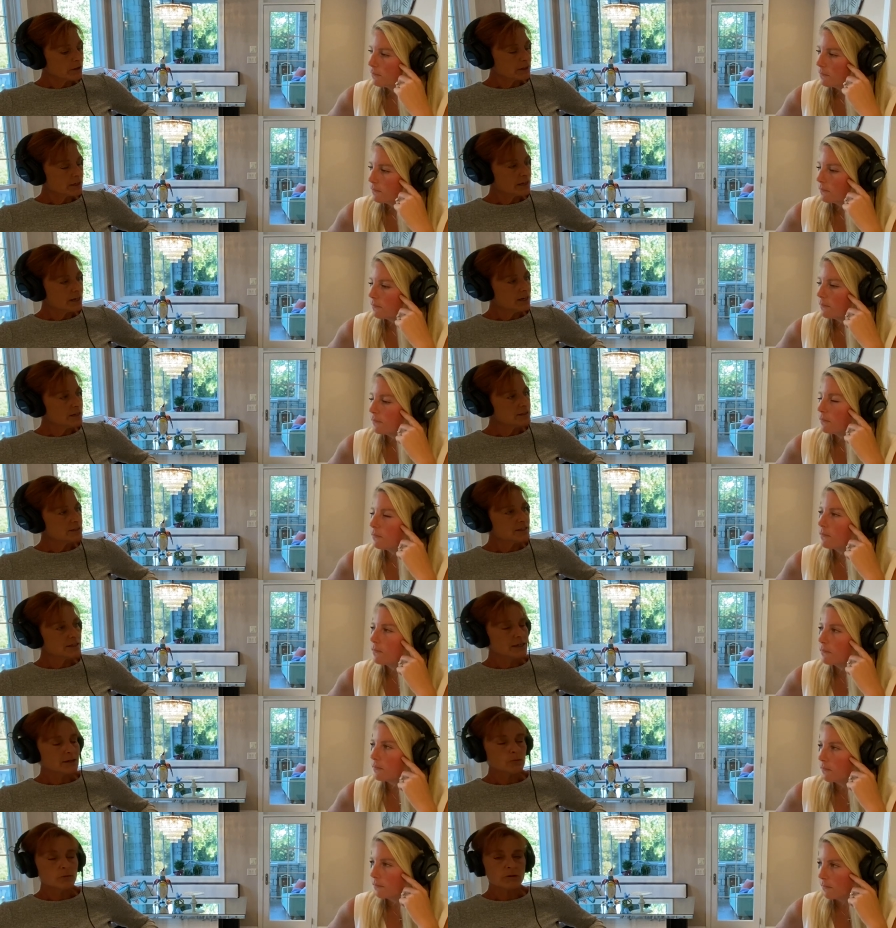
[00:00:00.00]
Speaker 1: of the
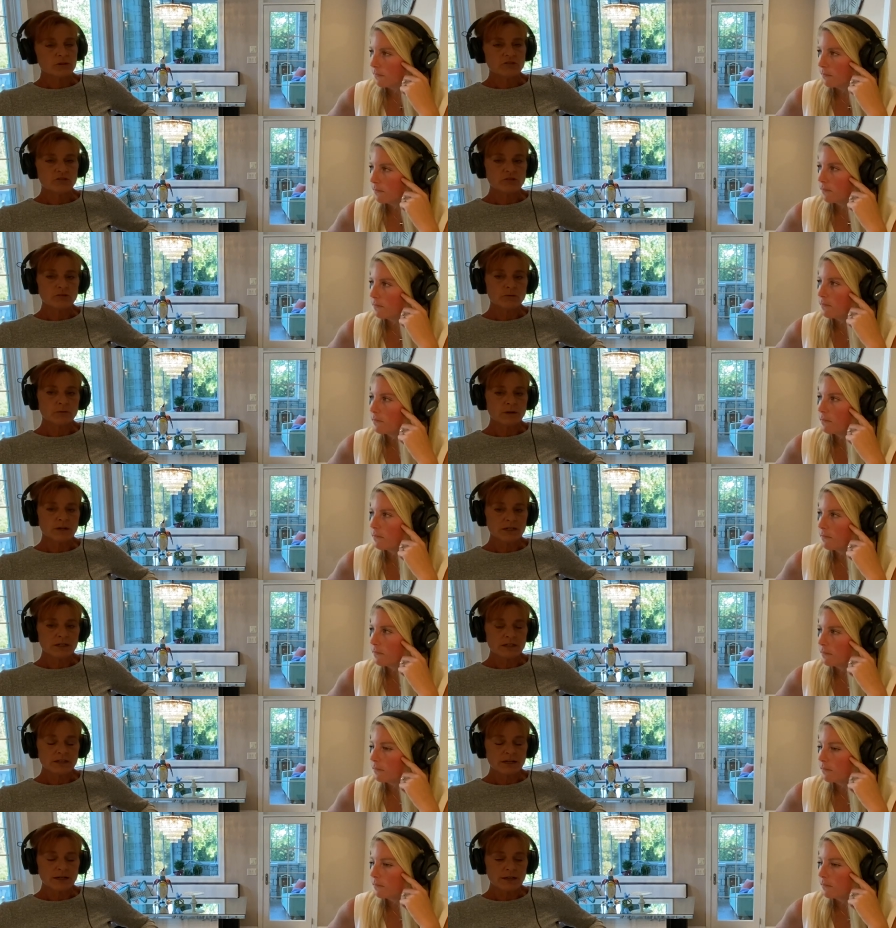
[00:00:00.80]
content, what mm-hmm. you
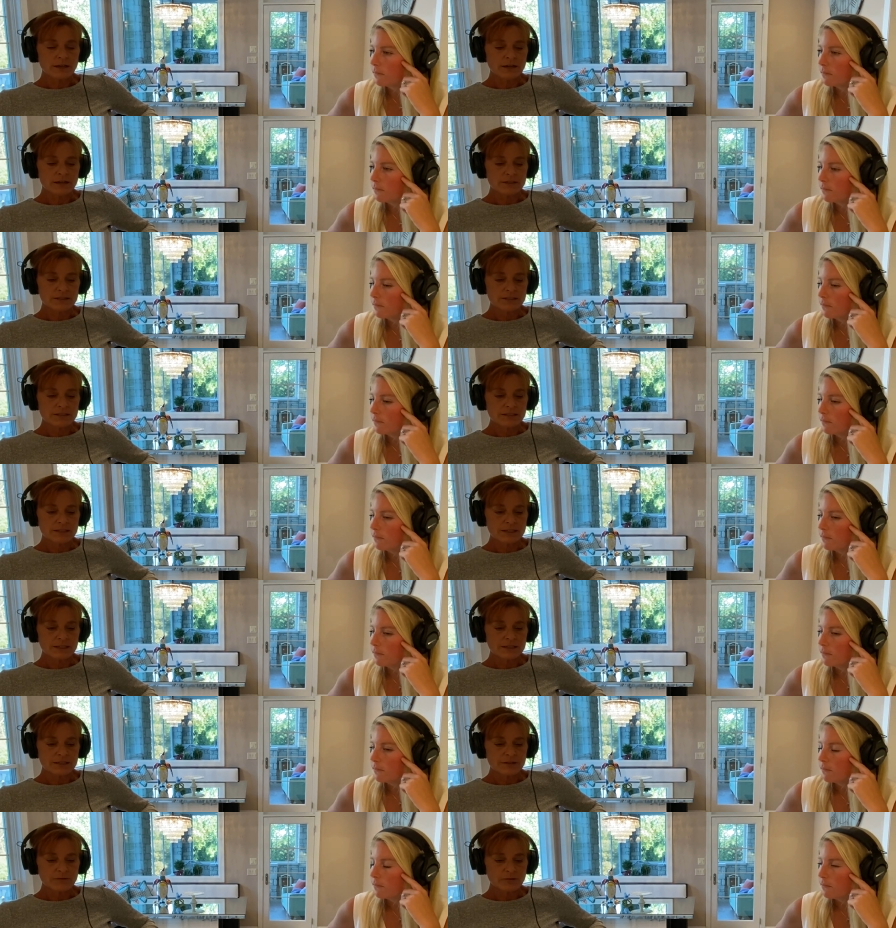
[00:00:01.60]
want uh, to
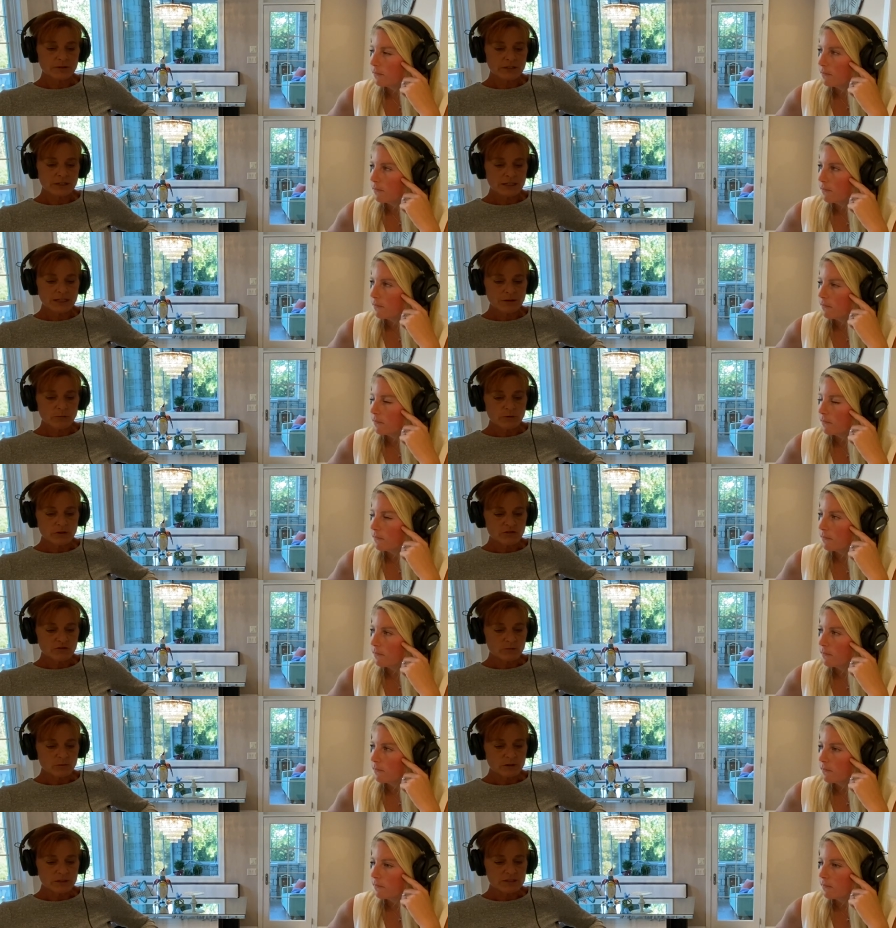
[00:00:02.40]
see differently,
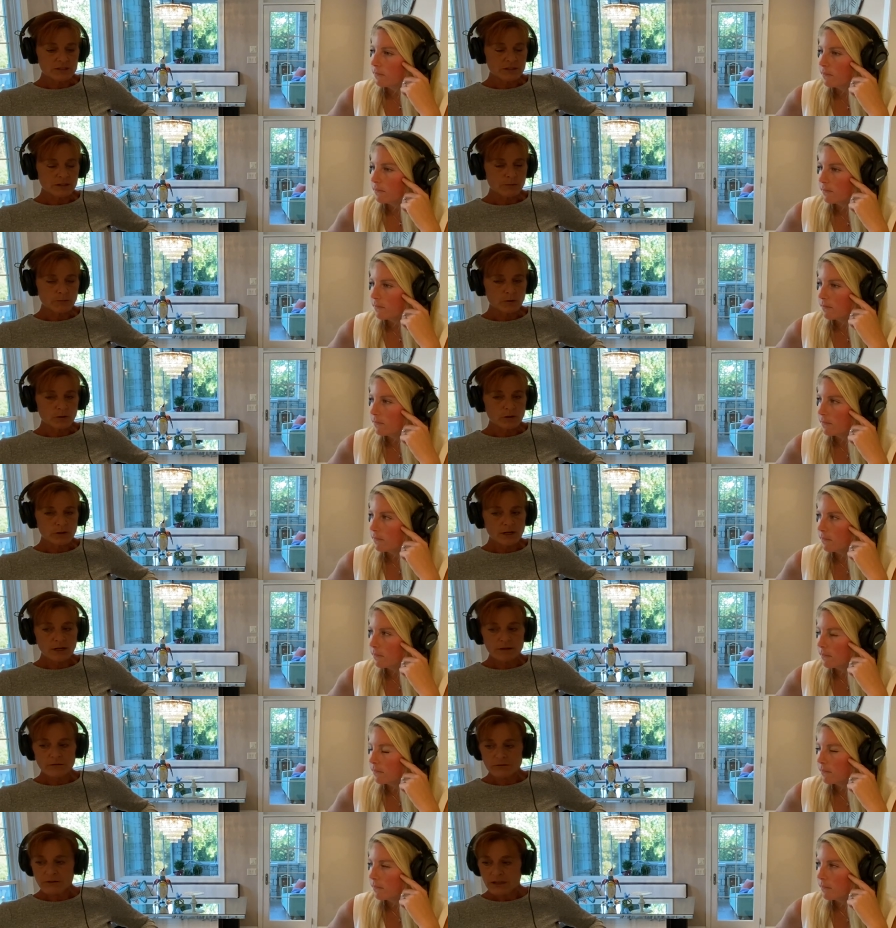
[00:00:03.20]
what you want to see
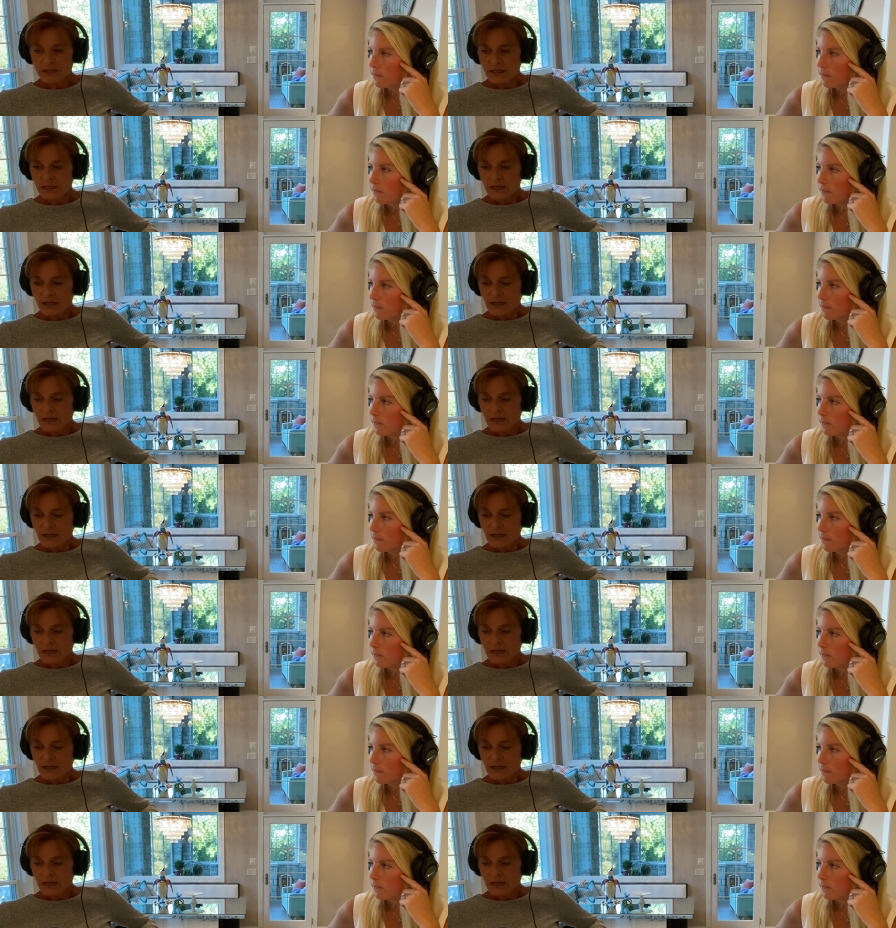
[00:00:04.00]
more of.